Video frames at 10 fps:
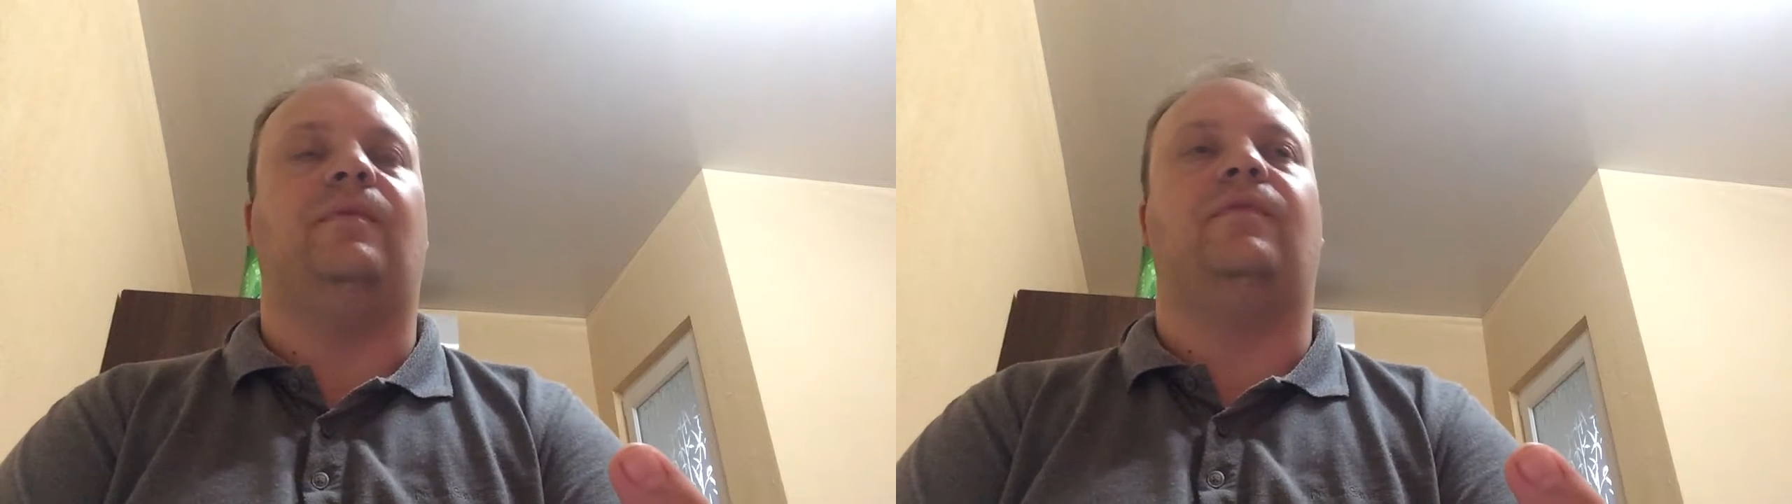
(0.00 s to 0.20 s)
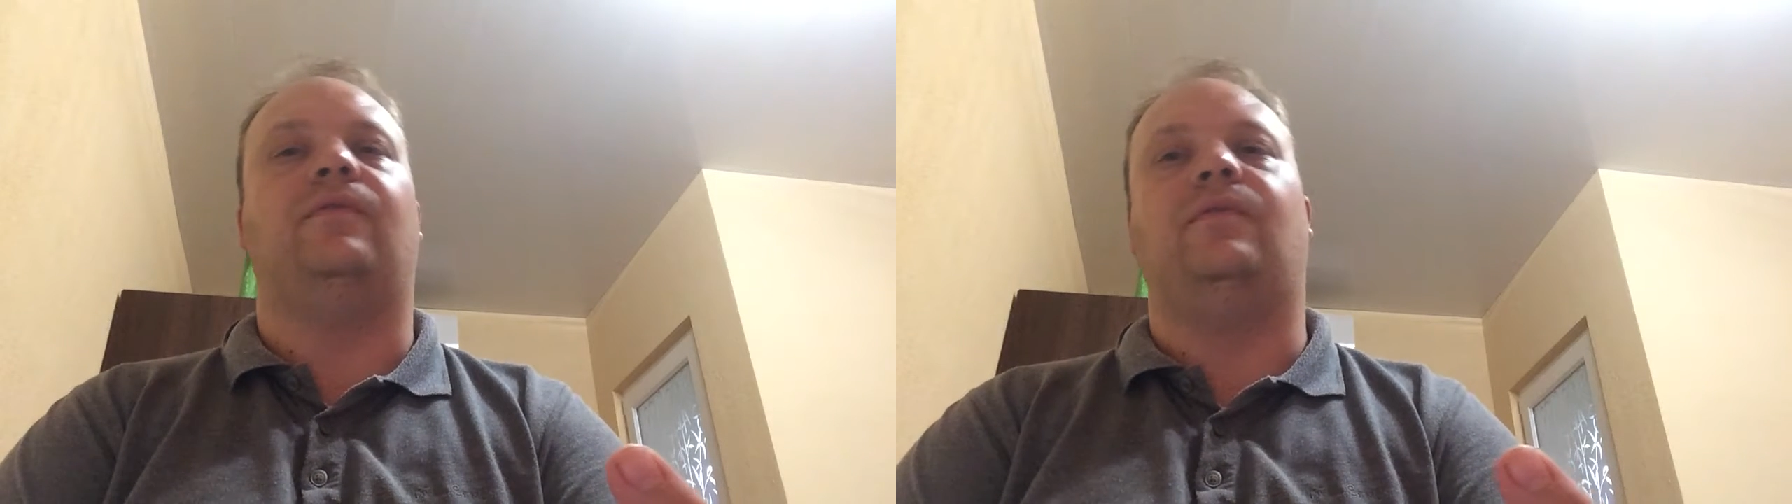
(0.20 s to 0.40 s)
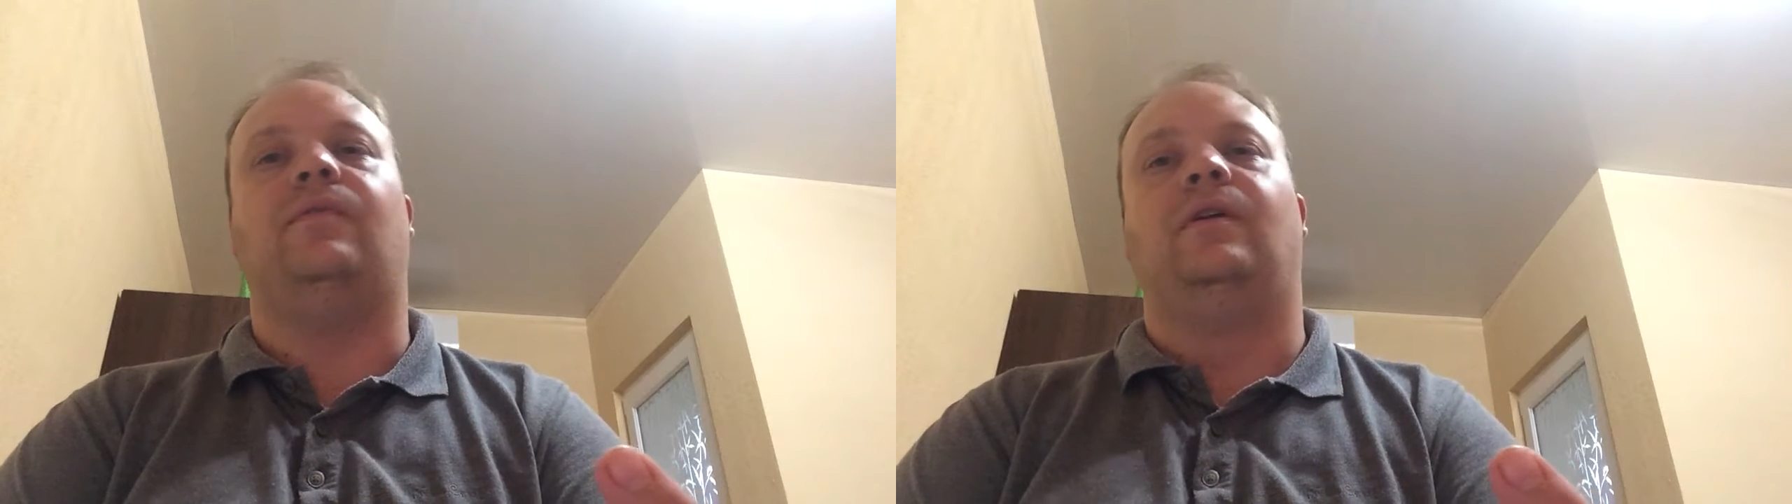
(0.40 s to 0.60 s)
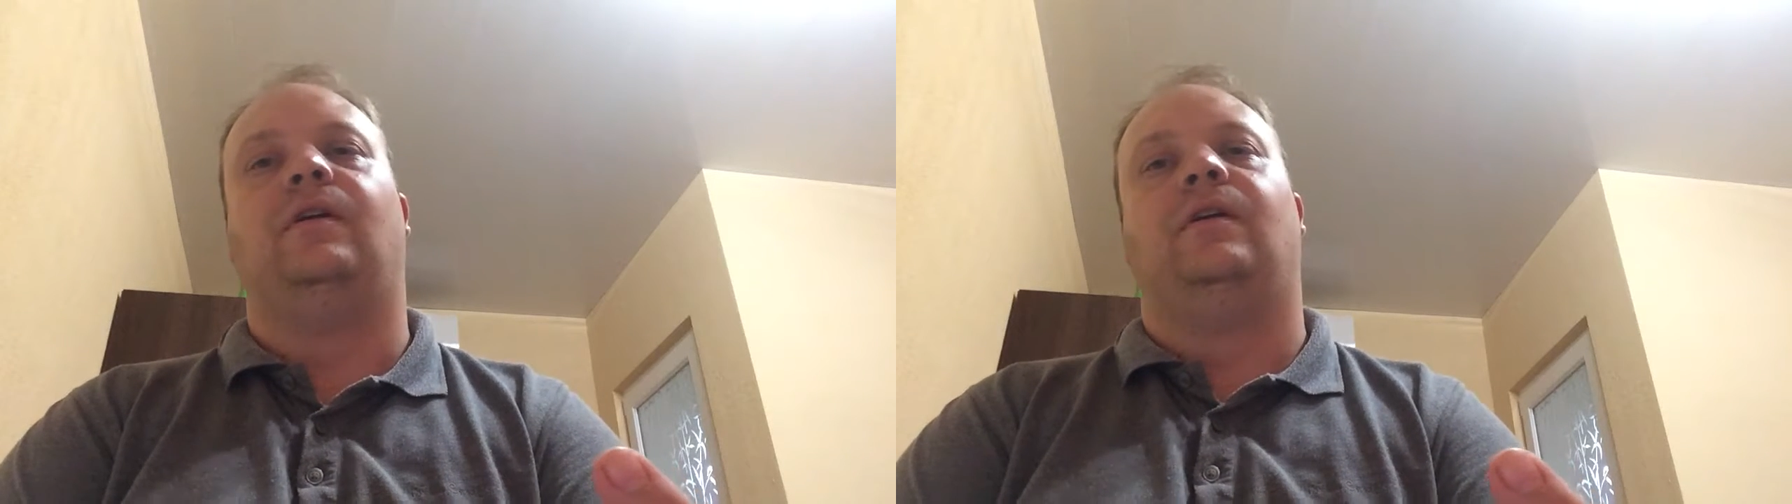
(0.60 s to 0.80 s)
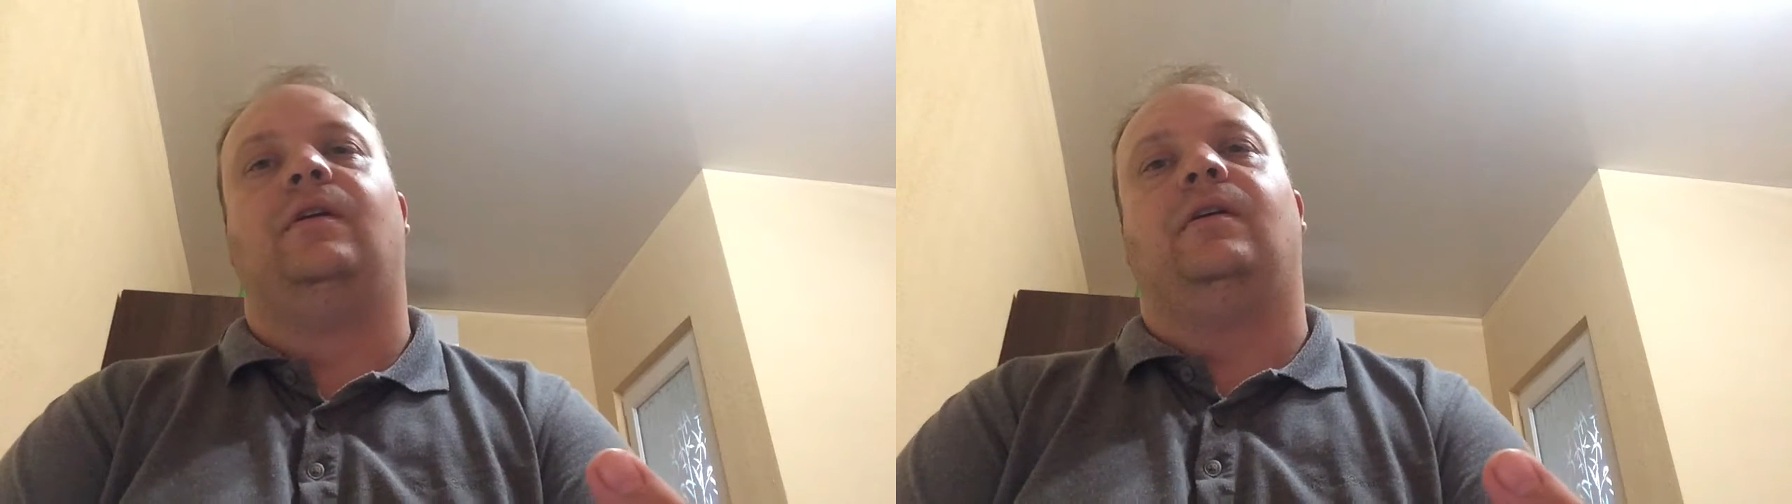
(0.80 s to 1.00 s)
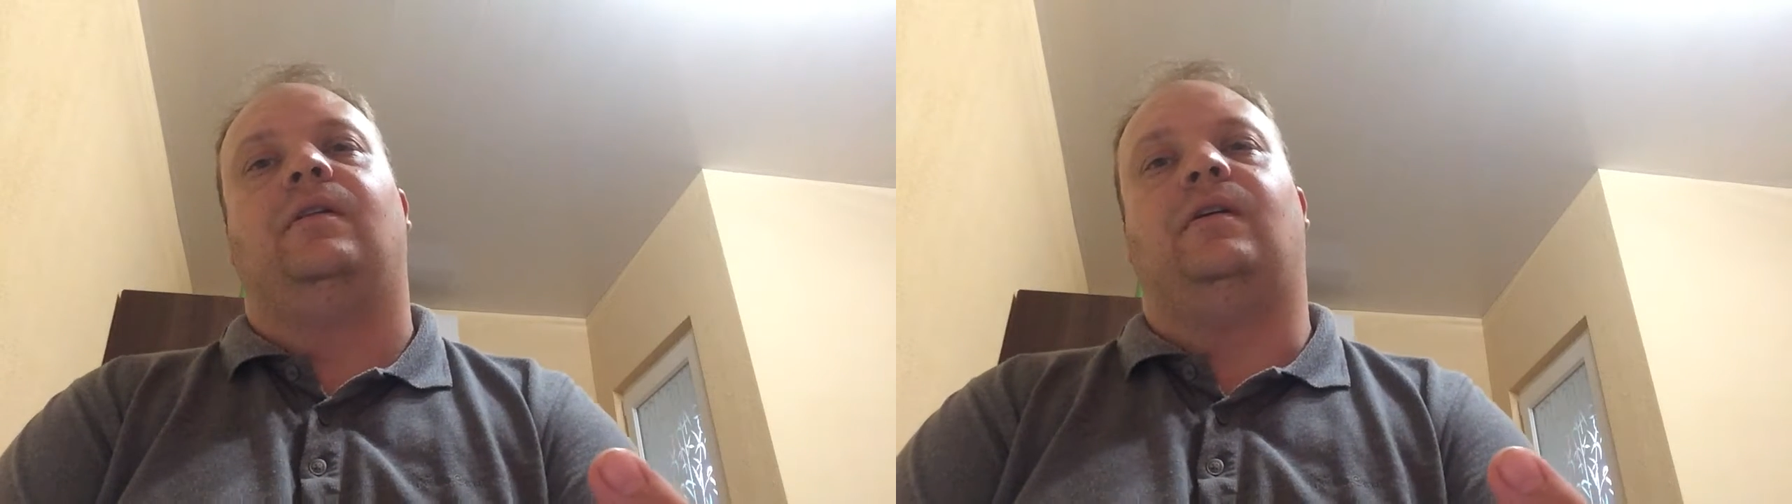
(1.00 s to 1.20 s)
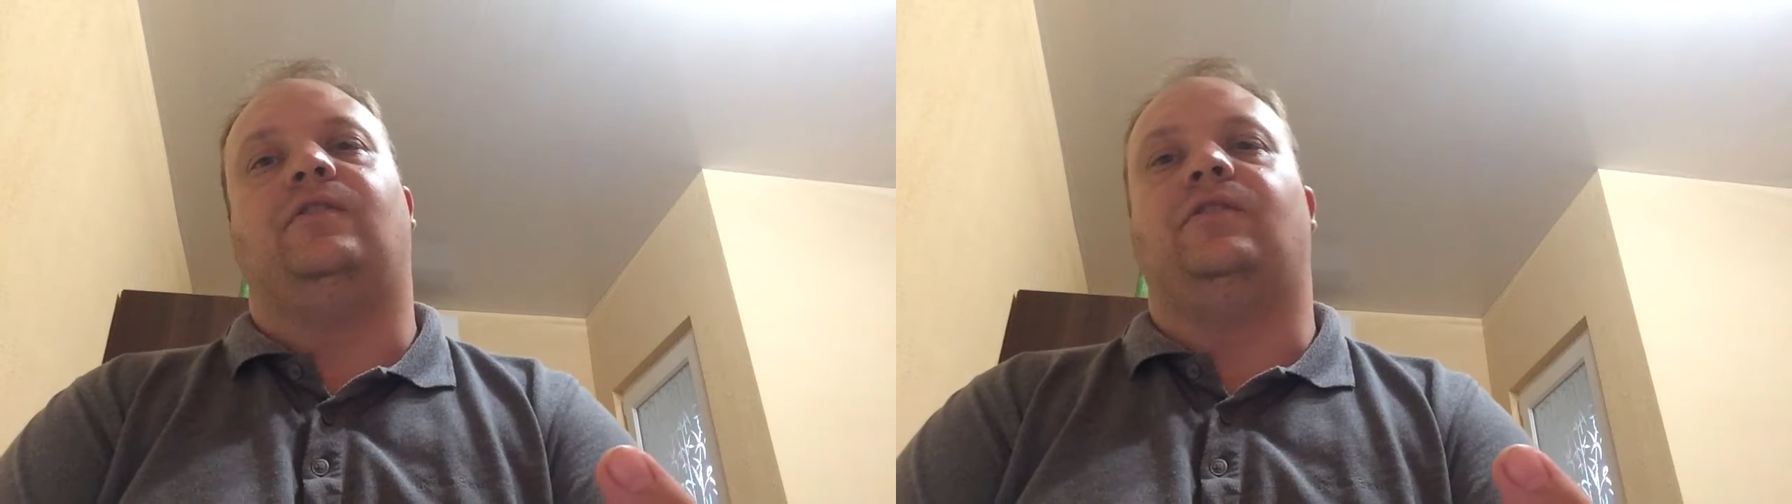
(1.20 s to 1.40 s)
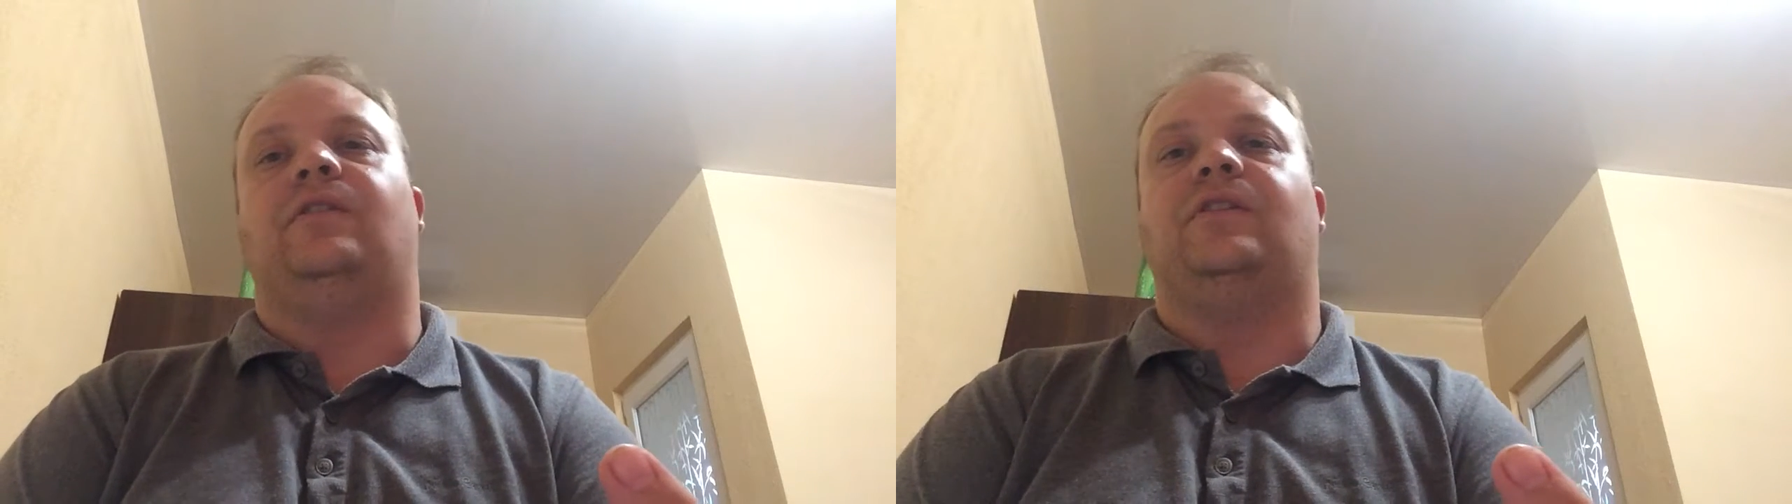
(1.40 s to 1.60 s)
before, uh,
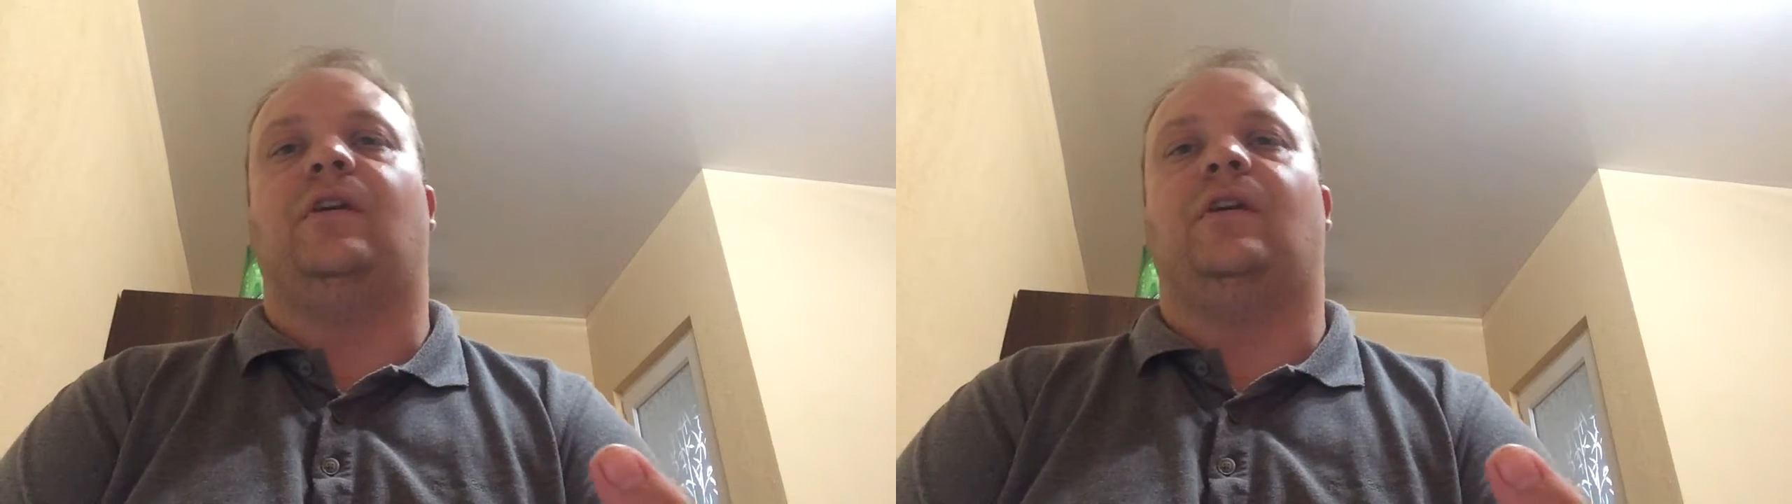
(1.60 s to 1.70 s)
during the